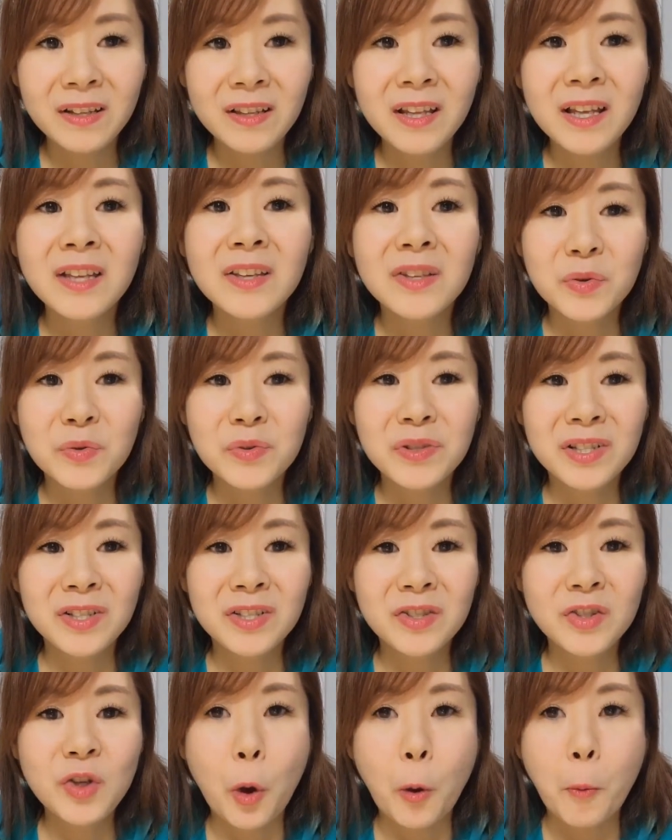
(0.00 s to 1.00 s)
you should
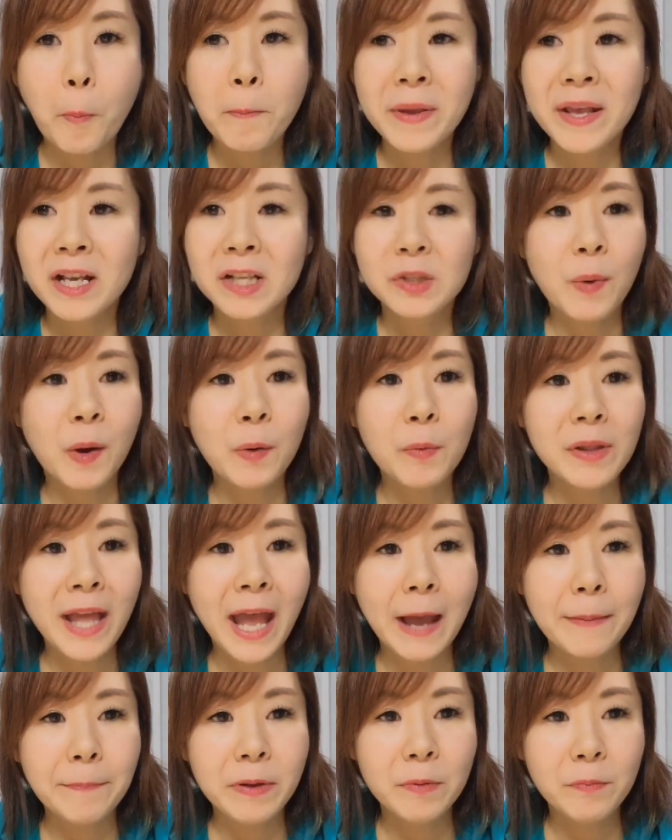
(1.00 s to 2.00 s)
definitely use
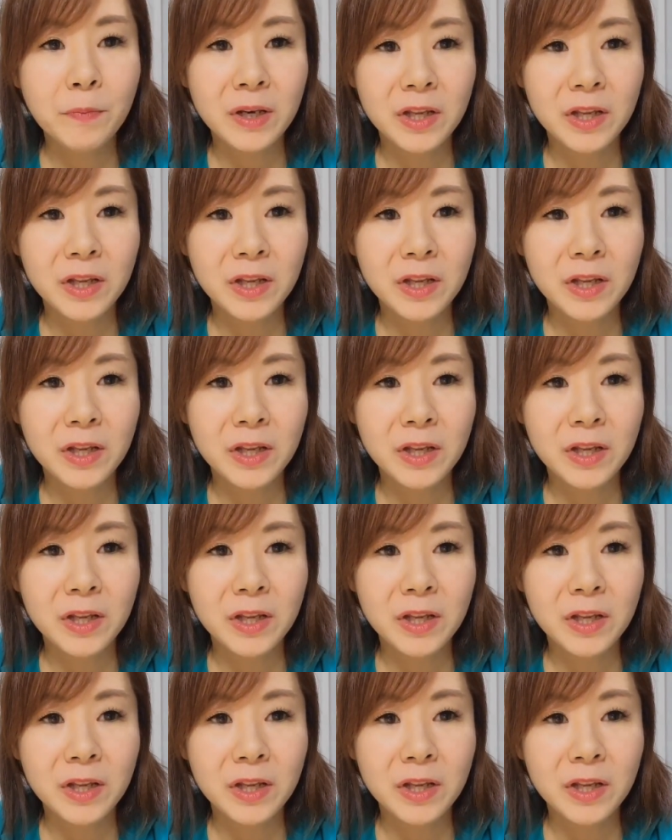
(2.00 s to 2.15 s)
soap,